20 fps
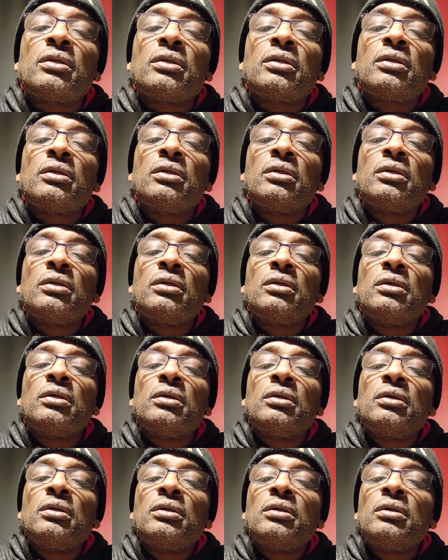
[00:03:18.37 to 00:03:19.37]

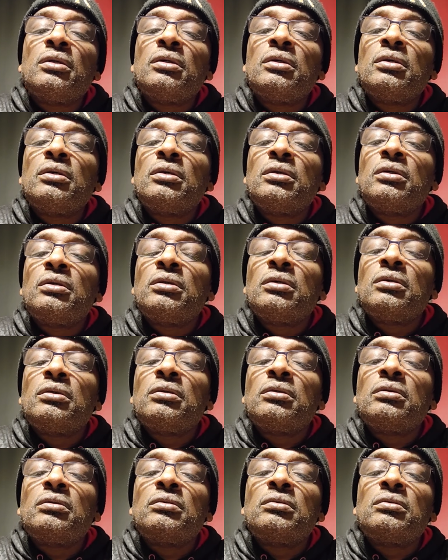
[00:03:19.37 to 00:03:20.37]

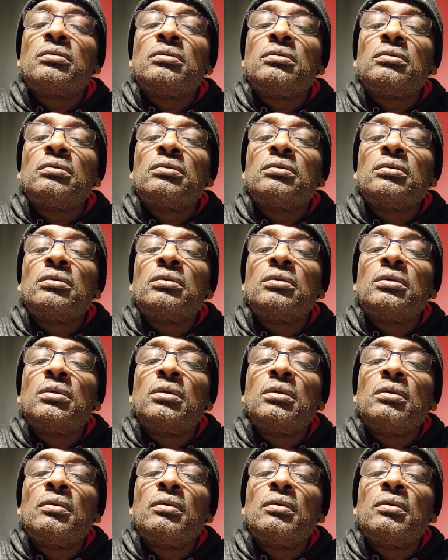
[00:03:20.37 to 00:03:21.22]
No one is speaking in this clip.